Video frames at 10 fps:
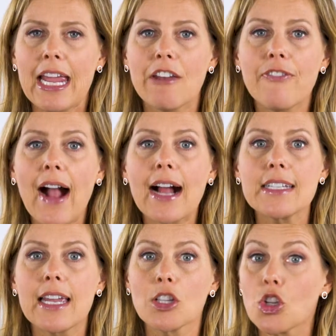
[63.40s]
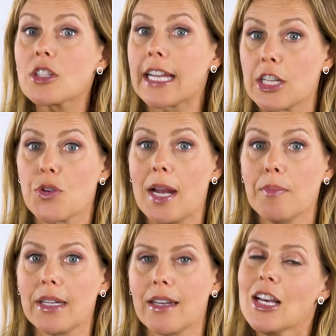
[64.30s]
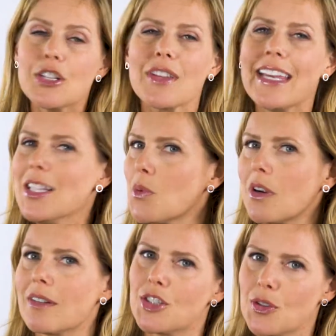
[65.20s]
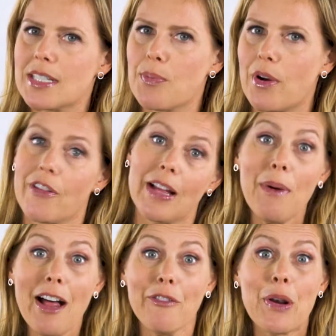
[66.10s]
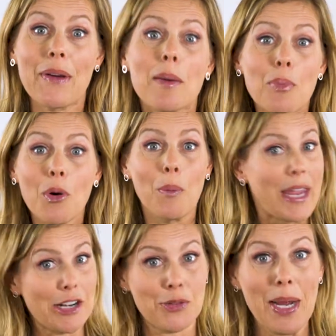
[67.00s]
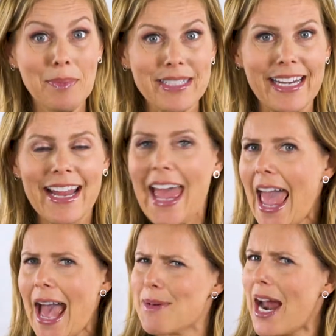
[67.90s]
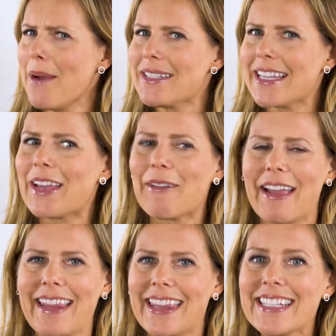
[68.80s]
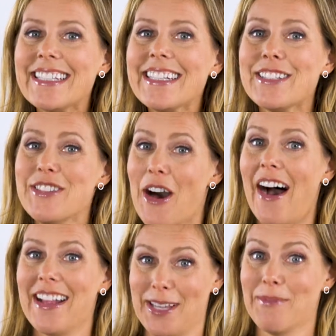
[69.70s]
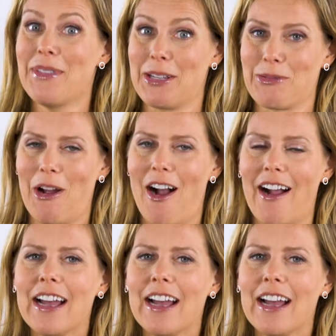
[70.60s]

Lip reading: In fact, it looked like a trampoline. So the kids weren't too disappointed. They're like, well, if we don't get a pool, we'll get a trampoline. But I was thinking, okay, this is not, something's wrong.